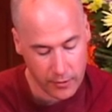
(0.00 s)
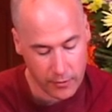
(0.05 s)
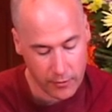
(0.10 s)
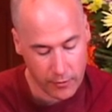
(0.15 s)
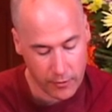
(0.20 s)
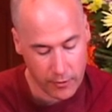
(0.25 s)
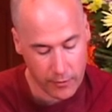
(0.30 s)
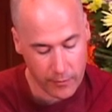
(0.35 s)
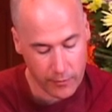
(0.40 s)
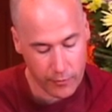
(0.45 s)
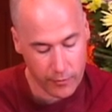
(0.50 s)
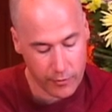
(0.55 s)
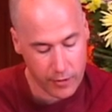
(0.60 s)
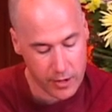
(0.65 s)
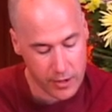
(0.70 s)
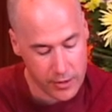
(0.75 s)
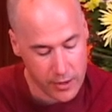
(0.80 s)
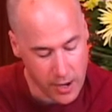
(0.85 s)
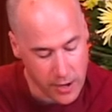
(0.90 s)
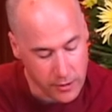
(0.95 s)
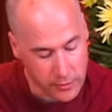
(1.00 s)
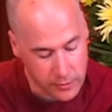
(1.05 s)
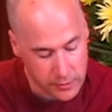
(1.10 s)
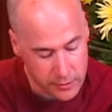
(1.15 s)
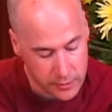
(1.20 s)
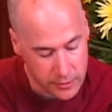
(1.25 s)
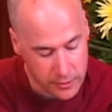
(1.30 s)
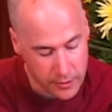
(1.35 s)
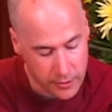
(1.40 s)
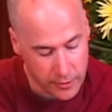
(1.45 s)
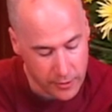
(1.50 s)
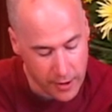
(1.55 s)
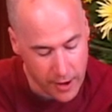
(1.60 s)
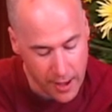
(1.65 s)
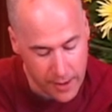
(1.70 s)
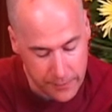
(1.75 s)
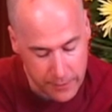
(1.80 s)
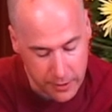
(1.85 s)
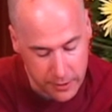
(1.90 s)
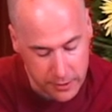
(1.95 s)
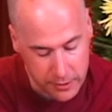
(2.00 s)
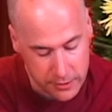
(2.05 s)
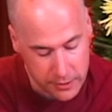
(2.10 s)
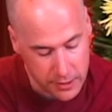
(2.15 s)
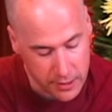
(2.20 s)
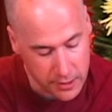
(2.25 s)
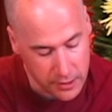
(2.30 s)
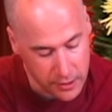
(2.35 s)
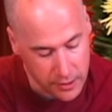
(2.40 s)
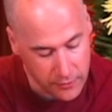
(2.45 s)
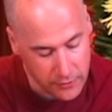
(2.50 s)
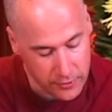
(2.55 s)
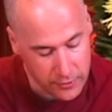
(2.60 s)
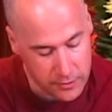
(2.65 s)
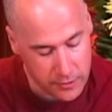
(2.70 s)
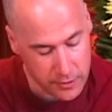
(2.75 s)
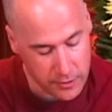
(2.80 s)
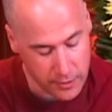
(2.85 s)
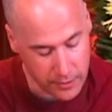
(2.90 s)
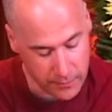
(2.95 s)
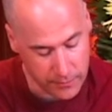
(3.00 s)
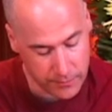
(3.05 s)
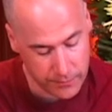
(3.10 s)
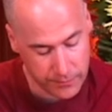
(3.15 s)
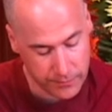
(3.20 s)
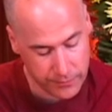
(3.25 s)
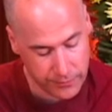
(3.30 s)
or breathe out your happiness and give it to them.